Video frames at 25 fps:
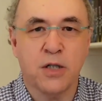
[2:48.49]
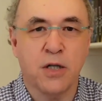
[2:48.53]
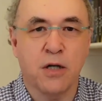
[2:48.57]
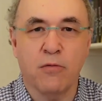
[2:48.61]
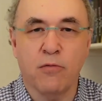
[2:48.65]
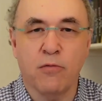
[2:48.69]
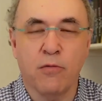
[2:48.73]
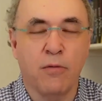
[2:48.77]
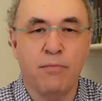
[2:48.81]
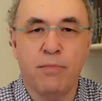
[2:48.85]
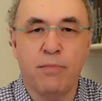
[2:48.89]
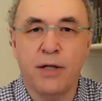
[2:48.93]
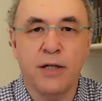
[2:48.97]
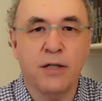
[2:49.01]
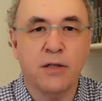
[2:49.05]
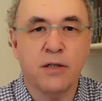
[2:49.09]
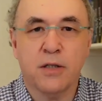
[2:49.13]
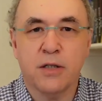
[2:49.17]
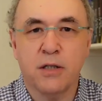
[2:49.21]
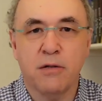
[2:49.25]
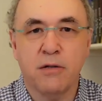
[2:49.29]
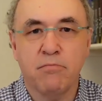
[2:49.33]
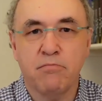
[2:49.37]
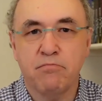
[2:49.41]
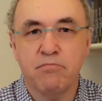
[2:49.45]
that were
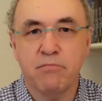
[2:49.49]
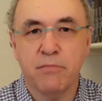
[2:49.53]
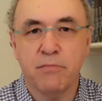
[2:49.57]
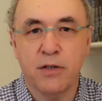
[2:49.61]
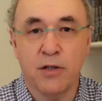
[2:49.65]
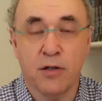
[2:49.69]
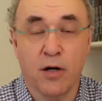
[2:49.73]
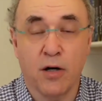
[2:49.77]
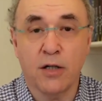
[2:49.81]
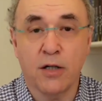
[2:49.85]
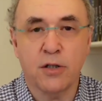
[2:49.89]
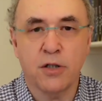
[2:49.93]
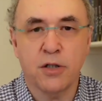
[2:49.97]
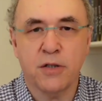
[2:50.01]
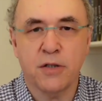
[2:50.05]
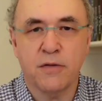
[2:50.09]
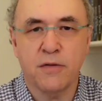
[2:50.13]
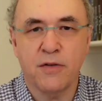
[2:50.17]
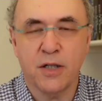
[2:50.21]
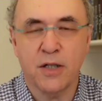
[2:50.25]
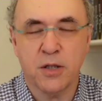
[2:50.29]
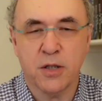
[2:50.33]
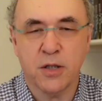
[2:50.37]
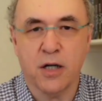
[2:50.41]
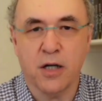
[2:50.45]
built, you know, hundreds of
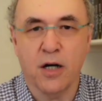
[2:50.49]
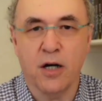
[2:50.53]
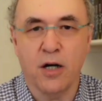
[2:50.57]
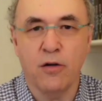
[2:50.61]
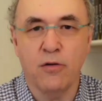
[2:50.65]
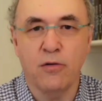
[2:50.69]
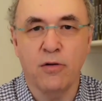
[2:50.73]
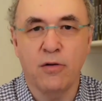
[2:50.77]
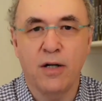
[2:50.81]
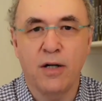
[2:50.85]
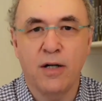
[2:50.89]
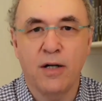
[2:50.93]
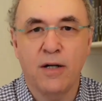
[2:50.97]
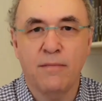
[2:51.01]
years ago,